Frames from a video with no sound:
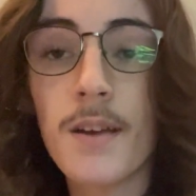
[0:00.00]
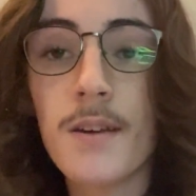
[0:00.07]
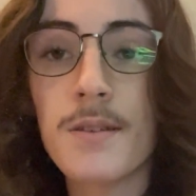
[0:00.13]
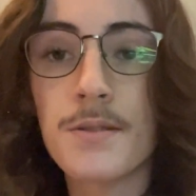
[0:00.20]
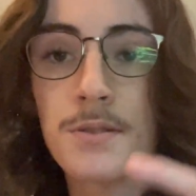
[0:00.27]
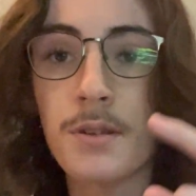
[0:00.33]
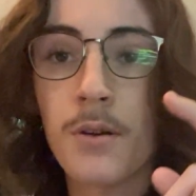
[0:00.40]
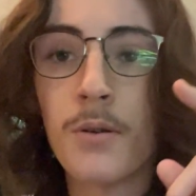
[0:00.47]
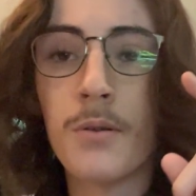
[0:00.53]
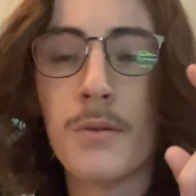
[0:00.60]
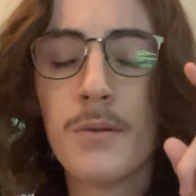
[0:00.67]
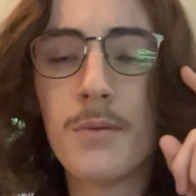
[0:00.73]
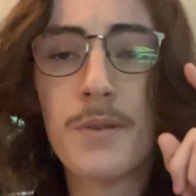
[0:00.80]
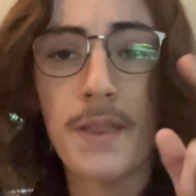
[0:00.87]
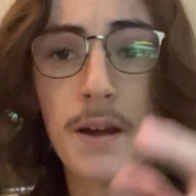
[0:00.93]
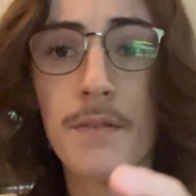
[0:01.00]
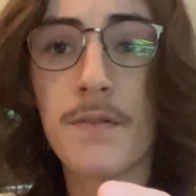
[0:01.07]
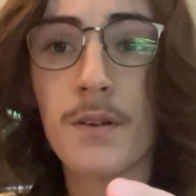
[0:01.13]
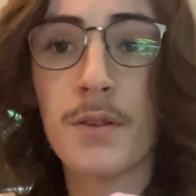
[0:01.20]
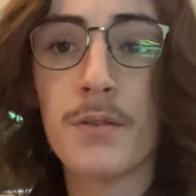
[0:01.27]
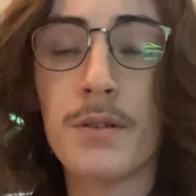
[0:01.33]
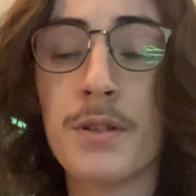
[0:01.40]
So, without
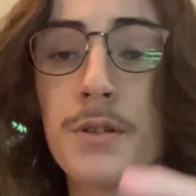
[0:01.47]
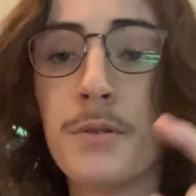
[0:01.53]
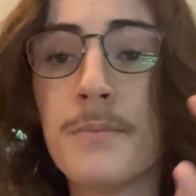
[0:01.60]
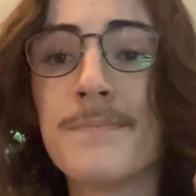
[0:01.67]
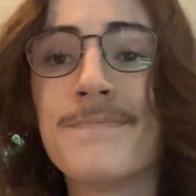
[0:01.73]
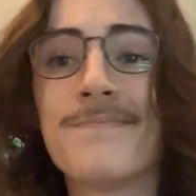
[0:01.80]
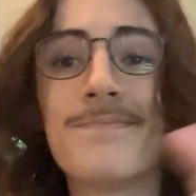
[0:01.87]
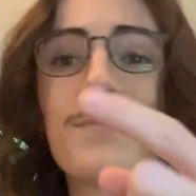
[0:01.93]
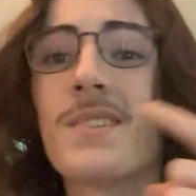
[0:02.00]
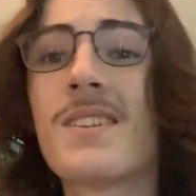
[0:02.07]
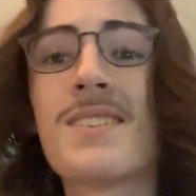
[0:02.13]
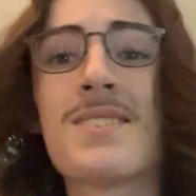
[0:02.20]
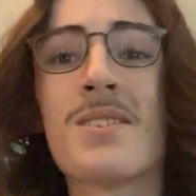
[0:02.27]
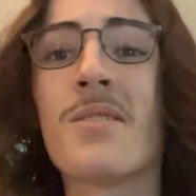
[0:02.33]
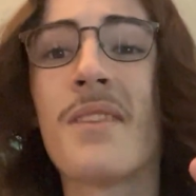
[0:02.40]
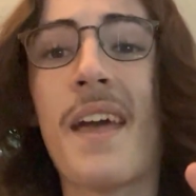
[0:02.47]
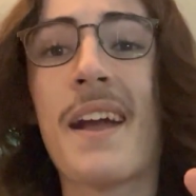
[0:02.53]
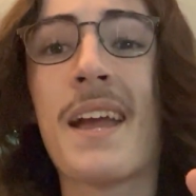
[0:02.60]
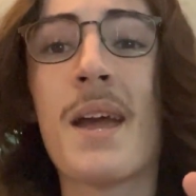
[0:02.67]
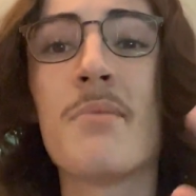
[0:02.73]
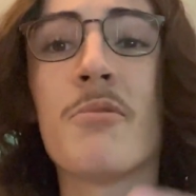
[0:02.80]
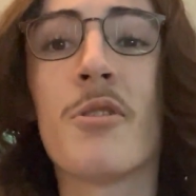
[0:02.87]
further ado, let's turn that
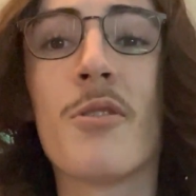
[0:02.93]
camera